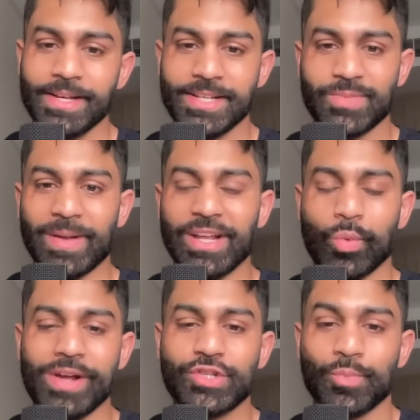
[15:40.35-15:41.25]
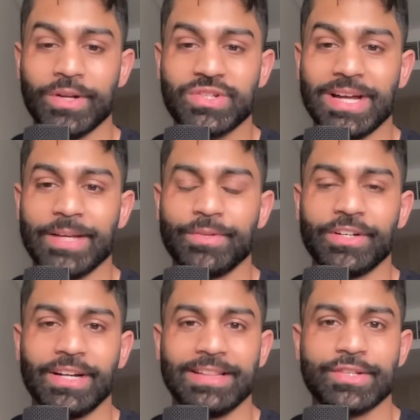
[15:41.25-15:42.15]
spending way too much time
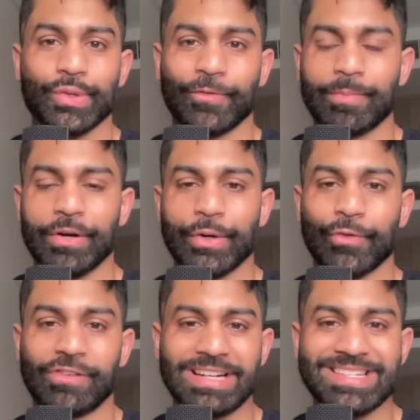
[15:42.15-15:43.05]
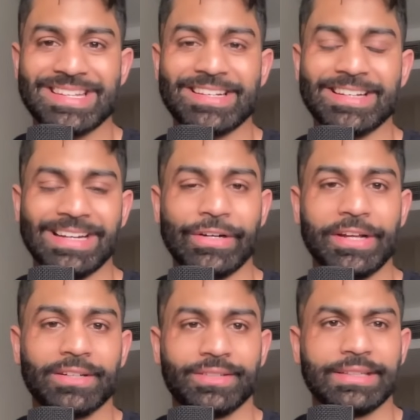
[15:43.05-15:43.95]
here in this overbought, overextended
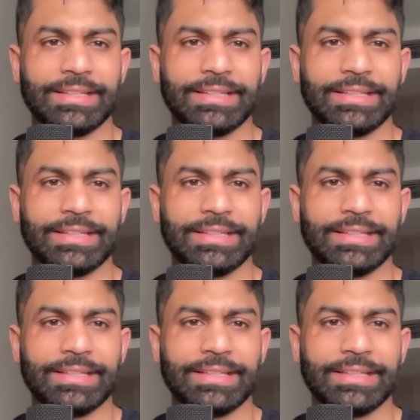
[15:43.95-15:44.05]
area.